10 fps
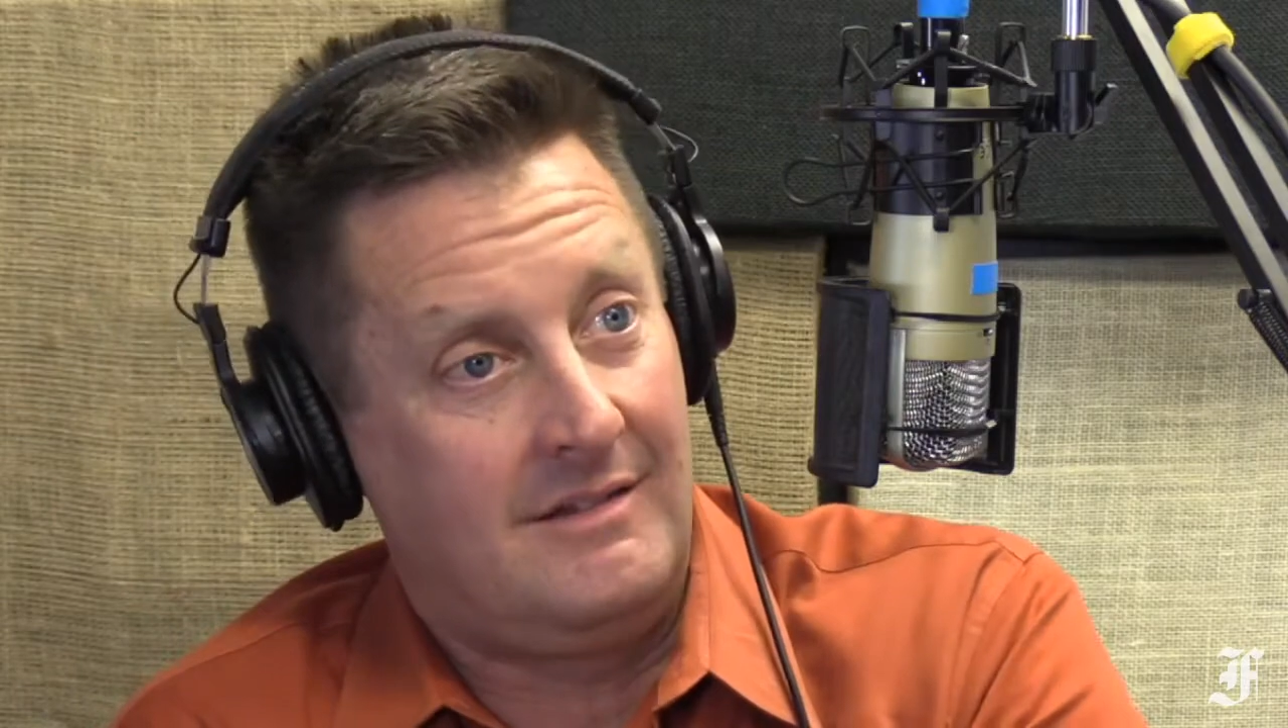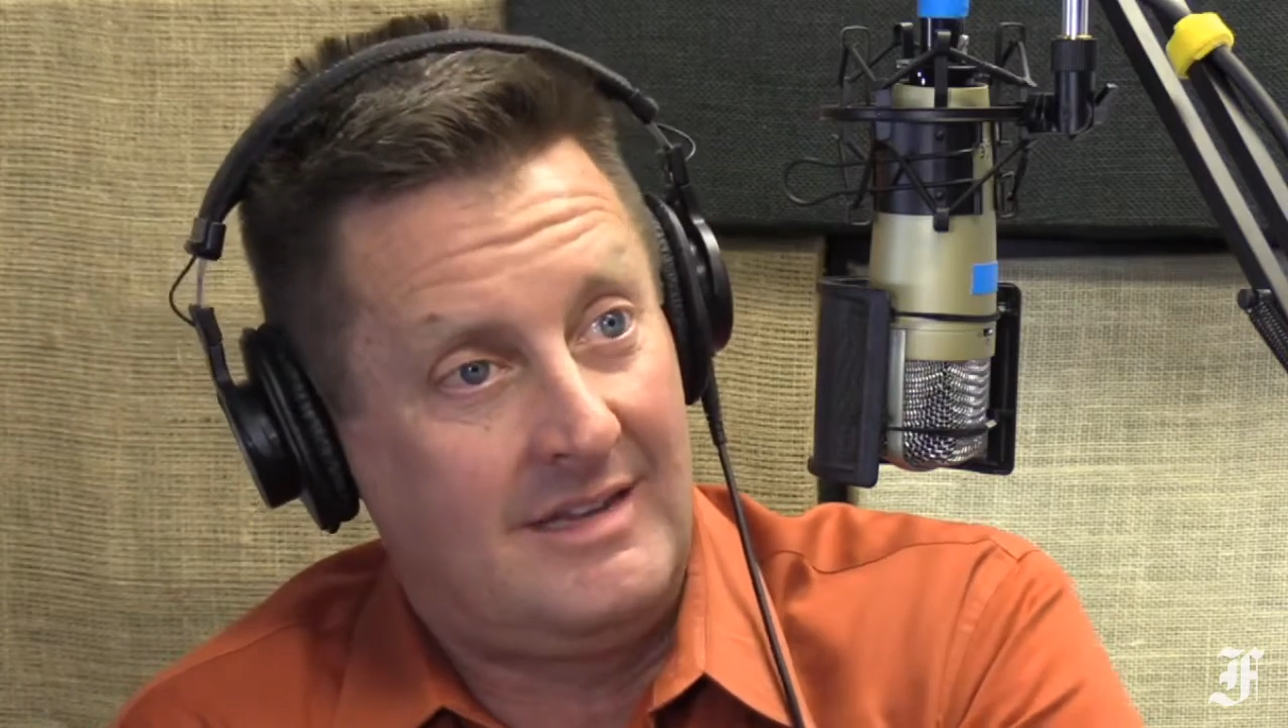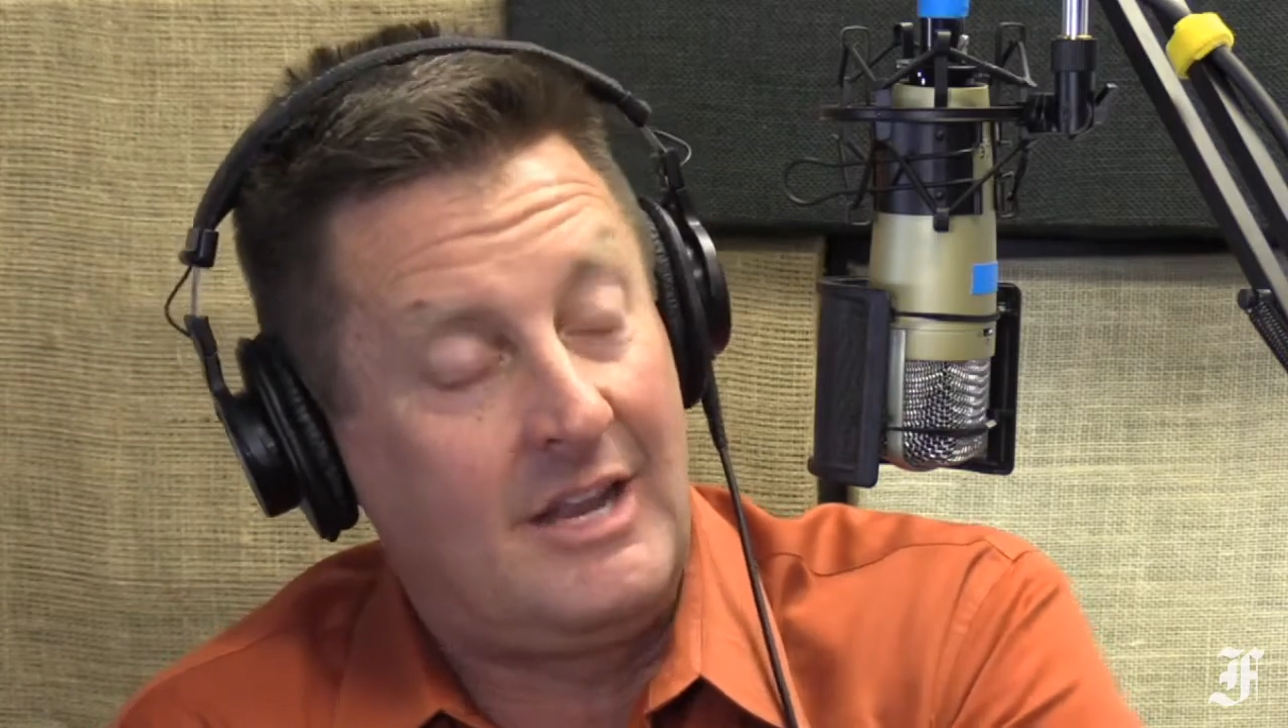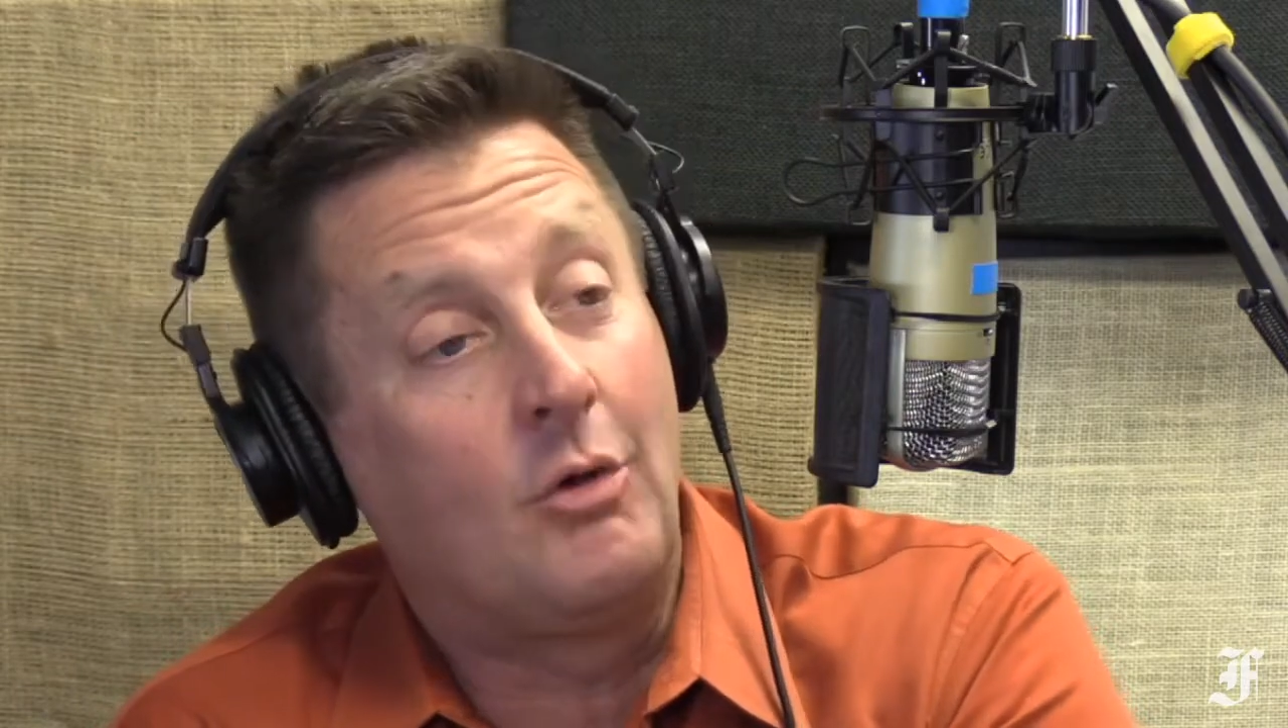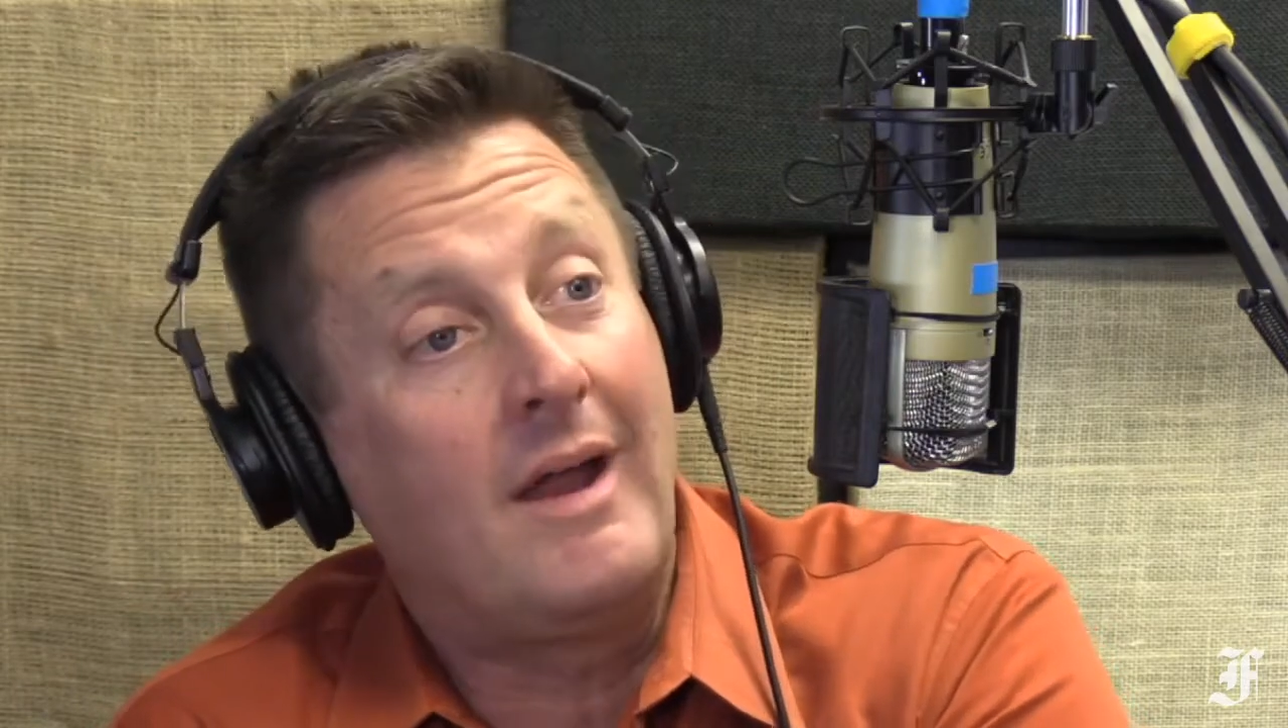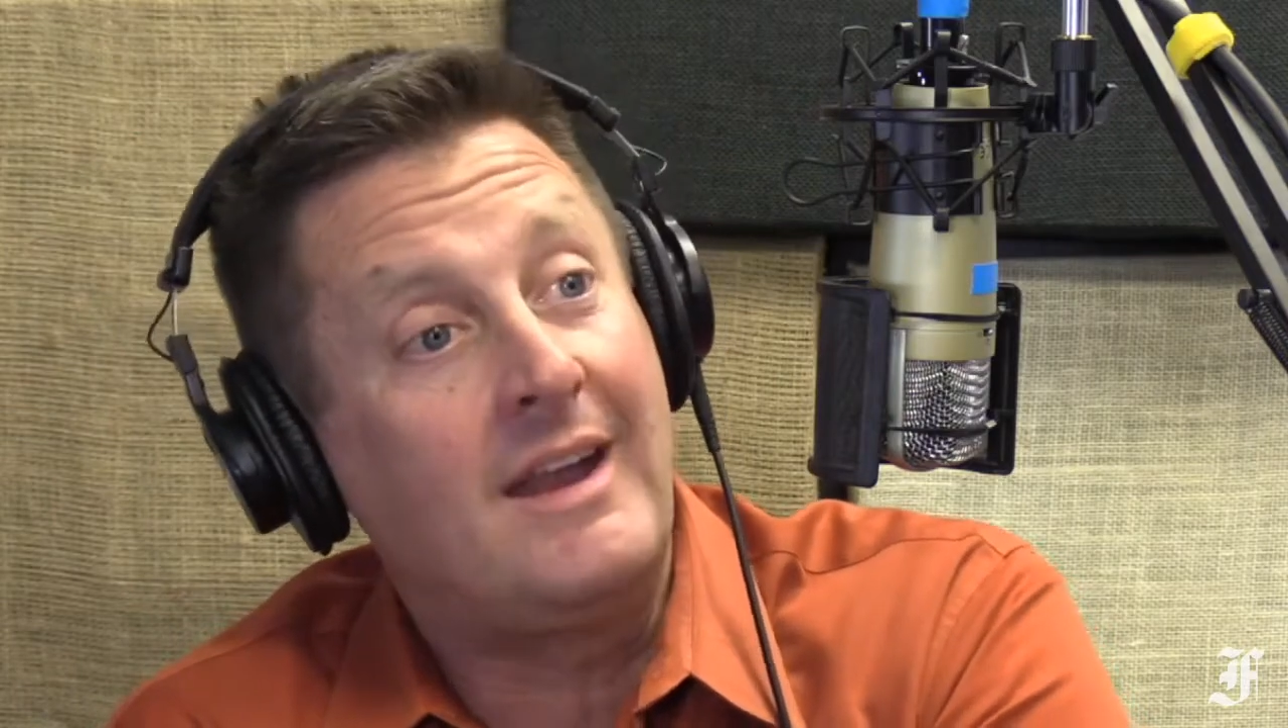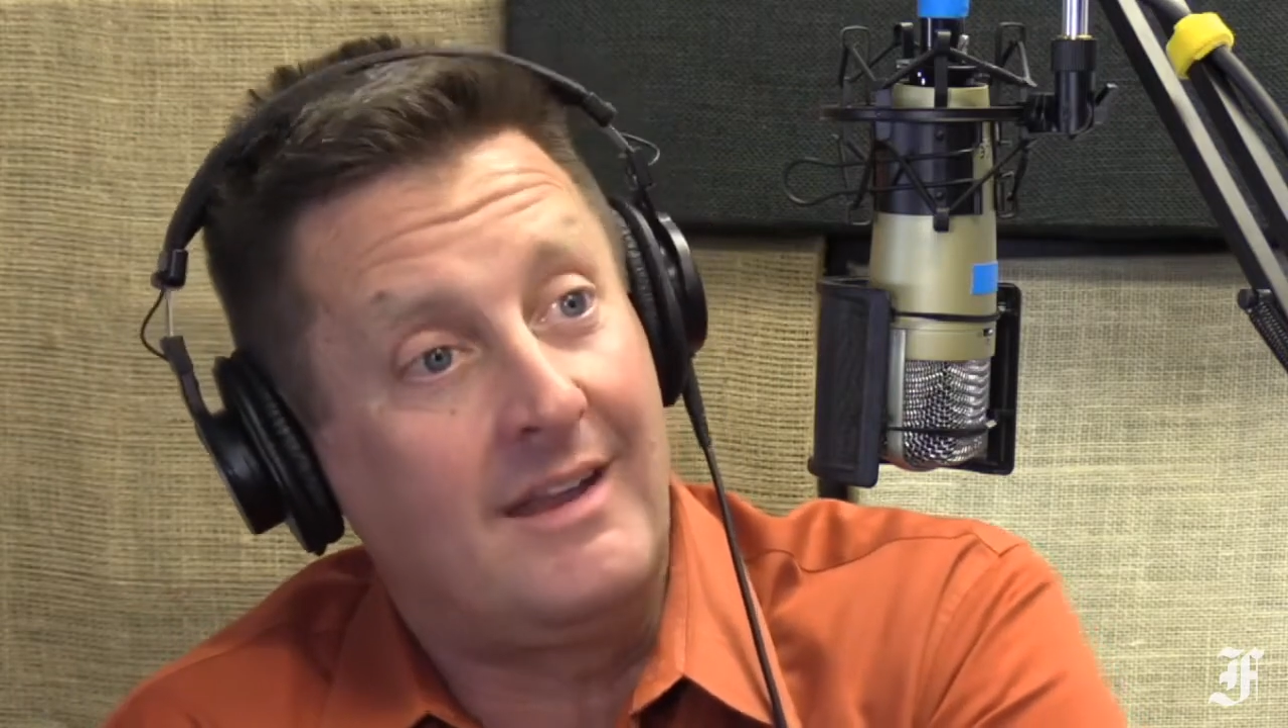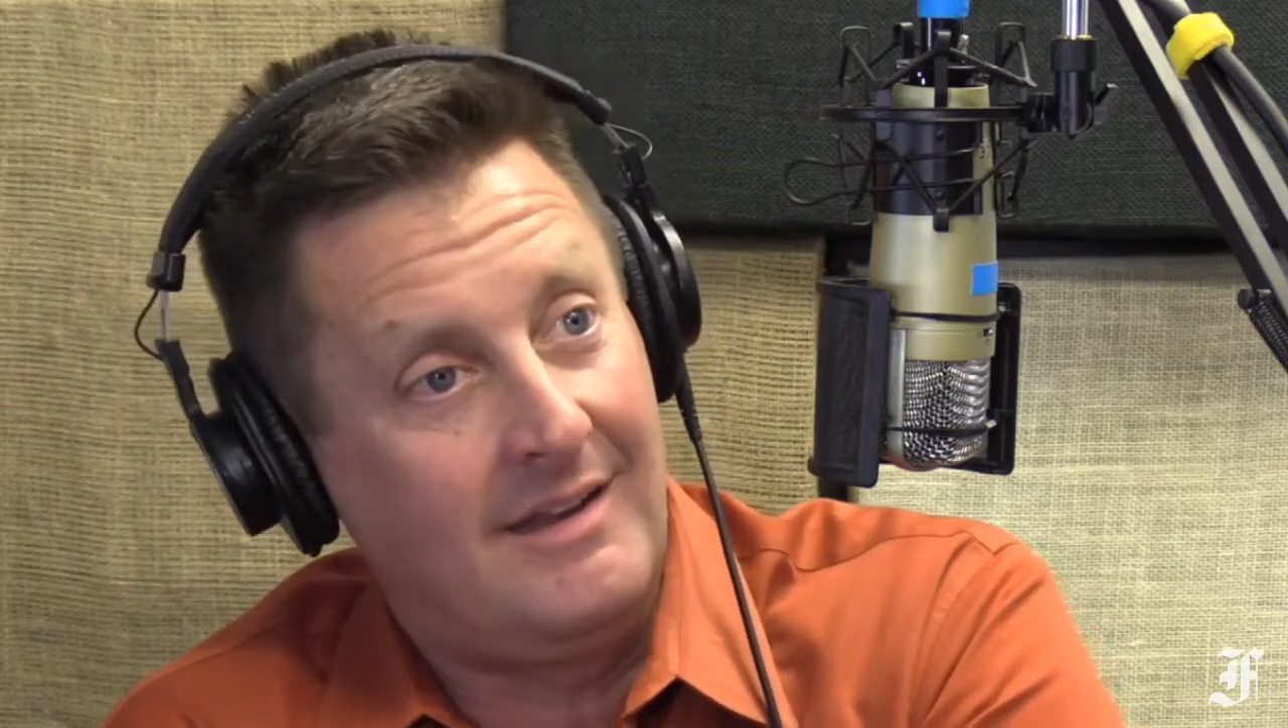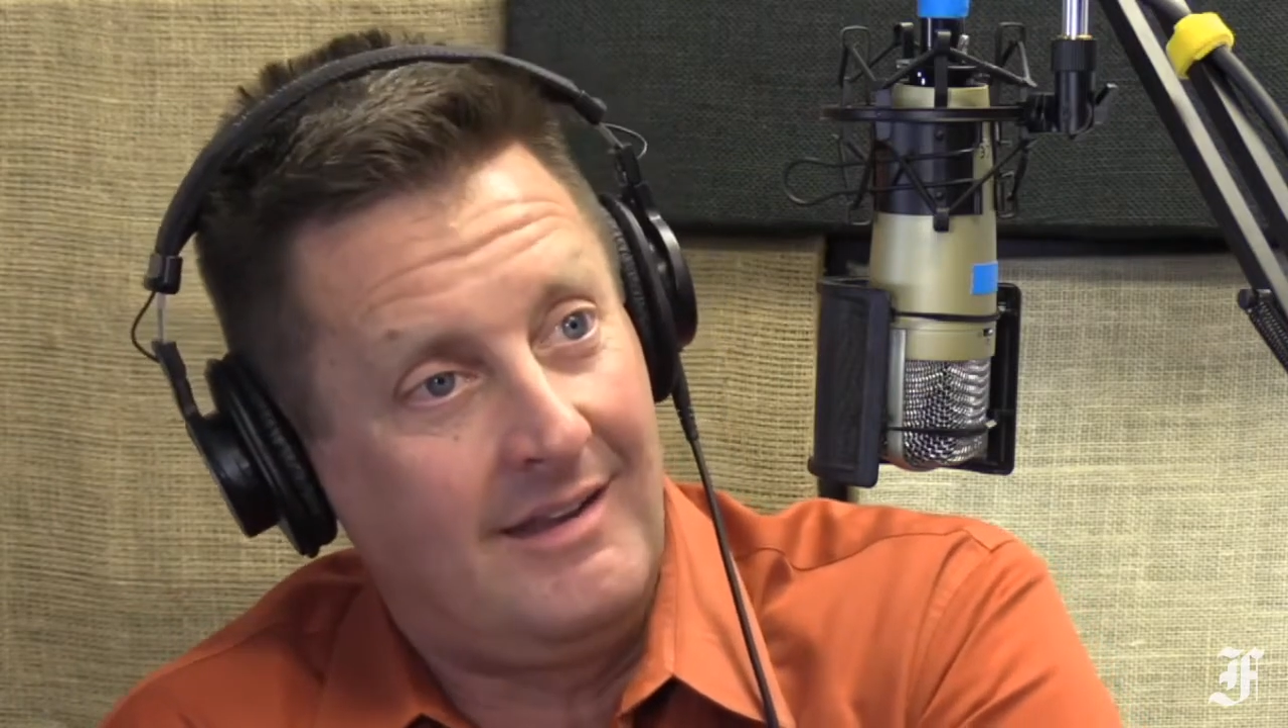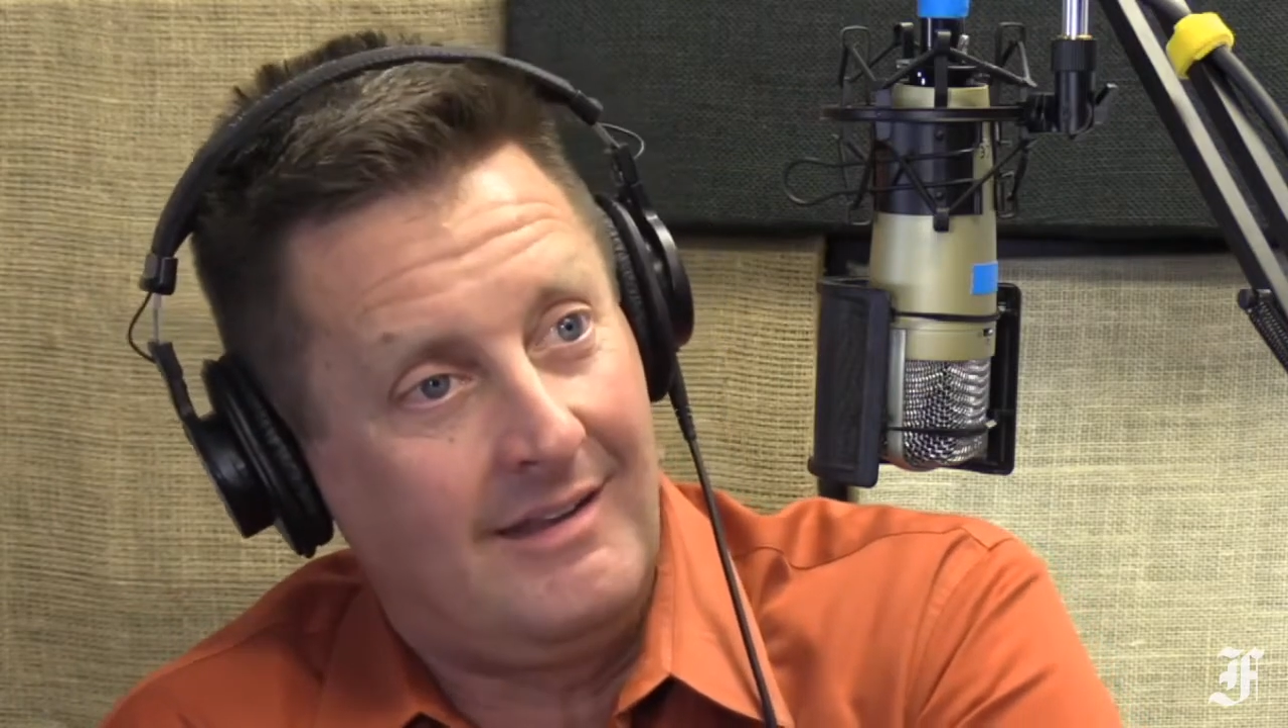
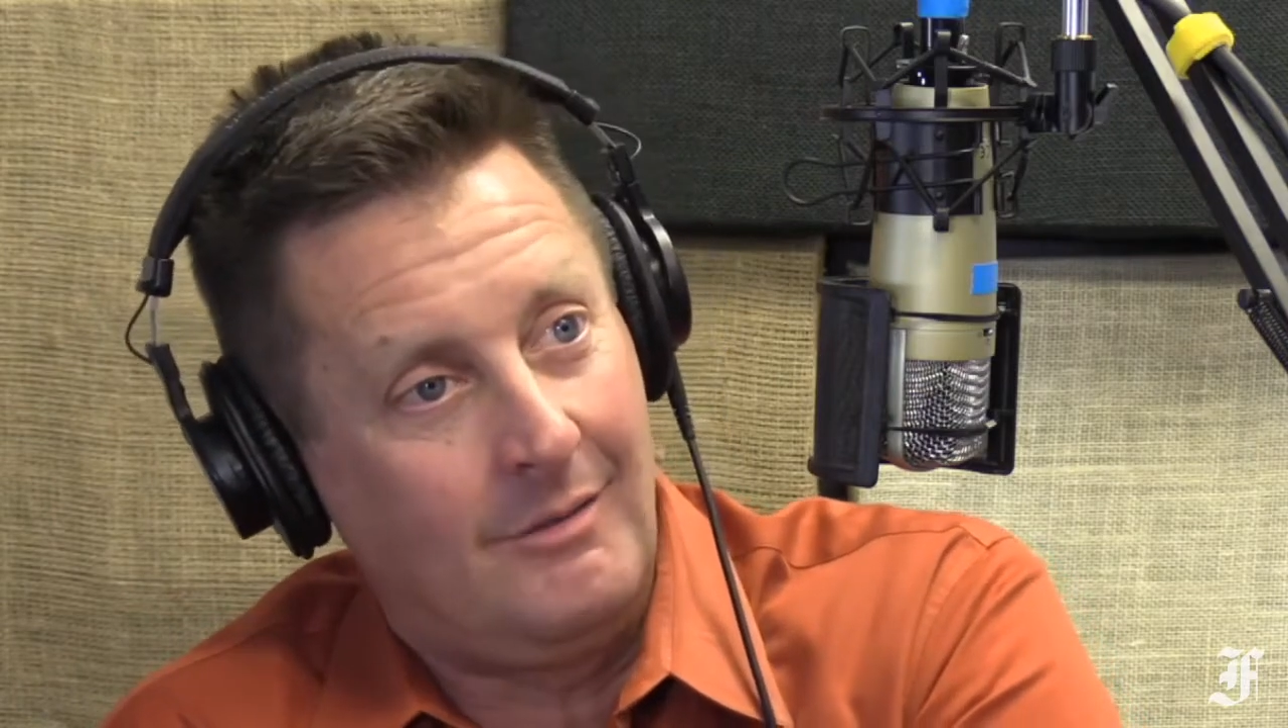degraded